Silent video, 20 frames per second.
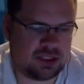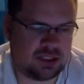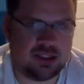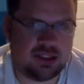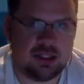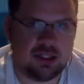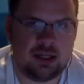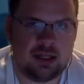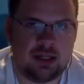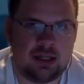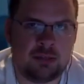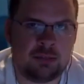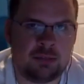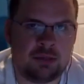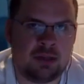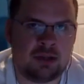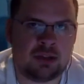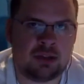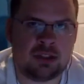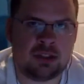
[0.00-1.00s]
He lined up
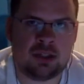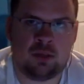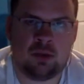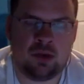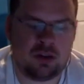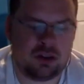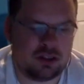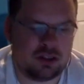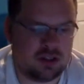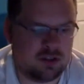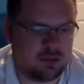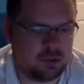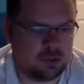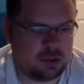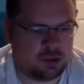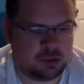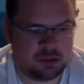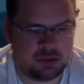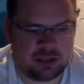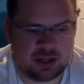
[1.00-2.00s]
at wide receiver
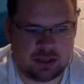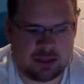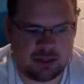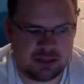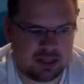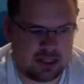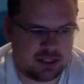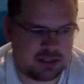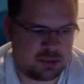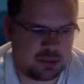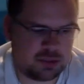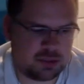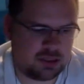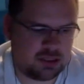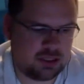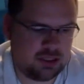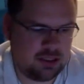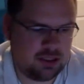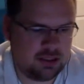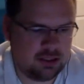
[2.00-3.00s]
multiple times last
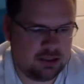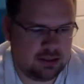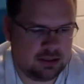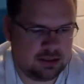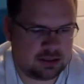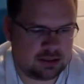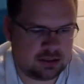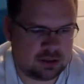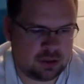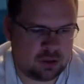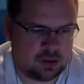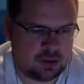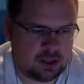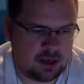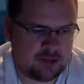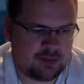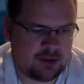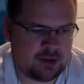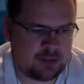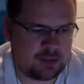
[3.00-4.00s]
week. So a
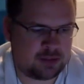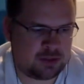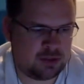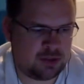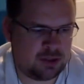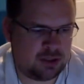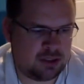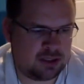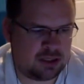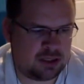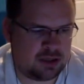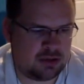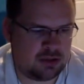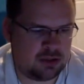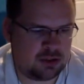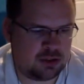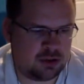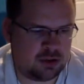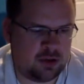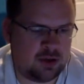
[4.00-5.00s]
lot of opportunities out in
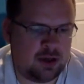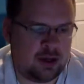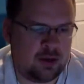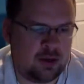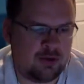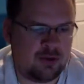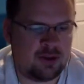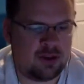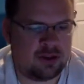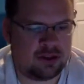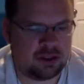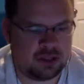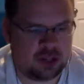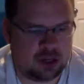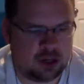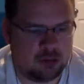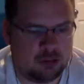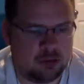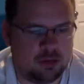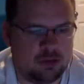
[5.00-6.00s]
Detroit. However, they're
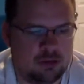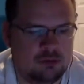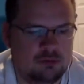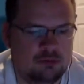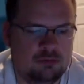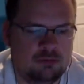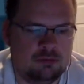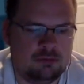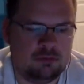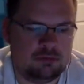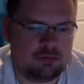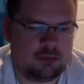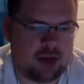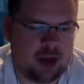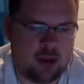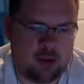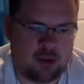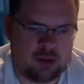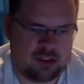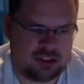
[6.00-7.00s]
terrible.
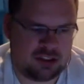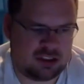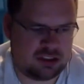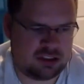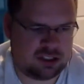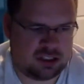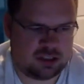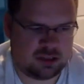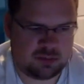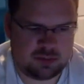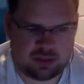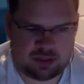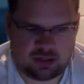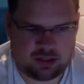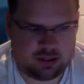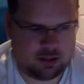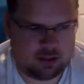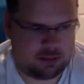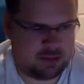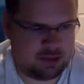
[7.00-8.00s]
I wouldn't suggest
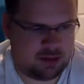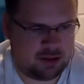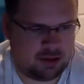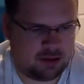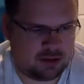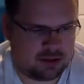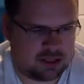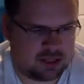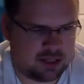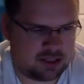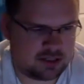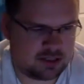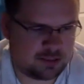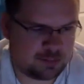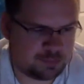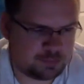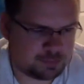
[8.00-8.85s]
picking up any of those guys.